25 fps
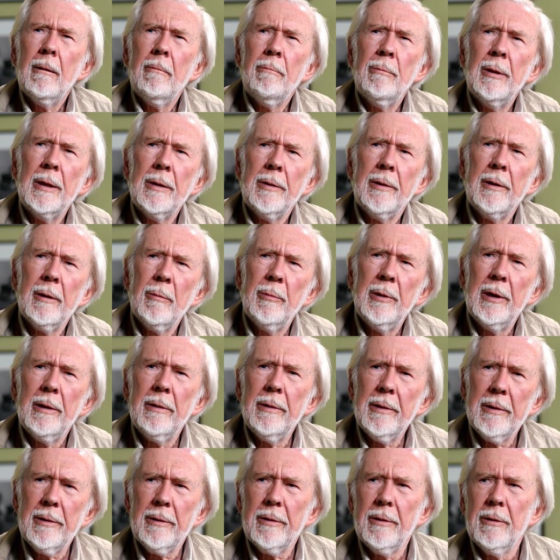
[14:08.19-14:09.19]
But the
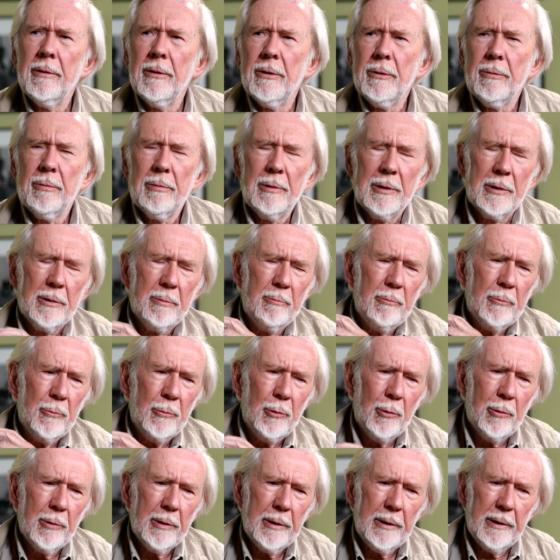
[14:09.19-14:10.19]
Americans was
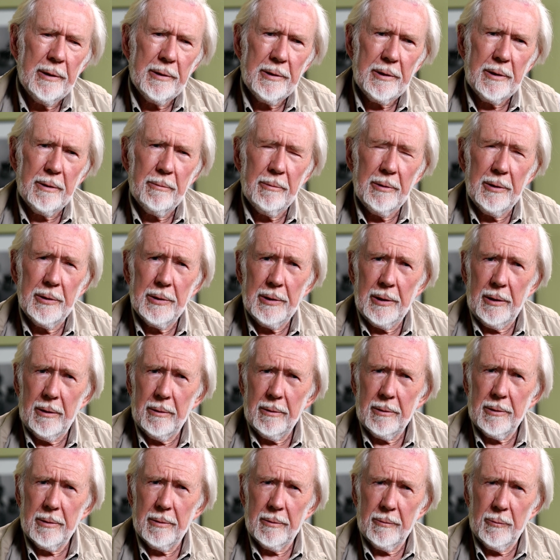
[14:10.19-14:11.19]
more or less the
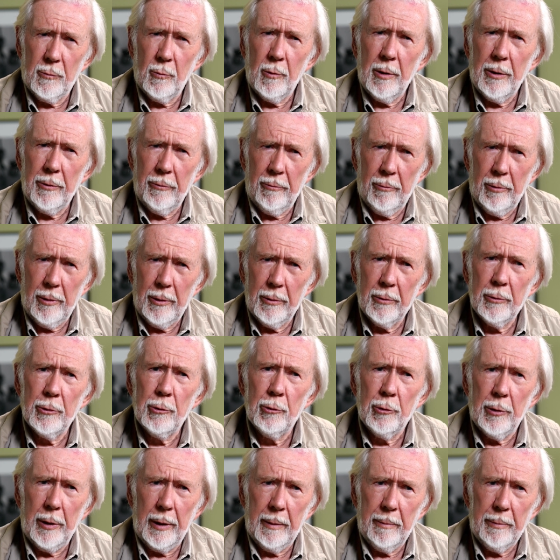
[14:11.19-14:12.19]
result of one road
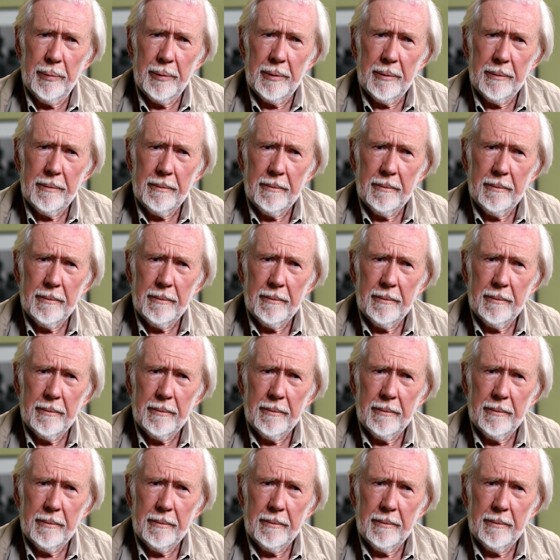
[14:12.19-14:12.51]
trip.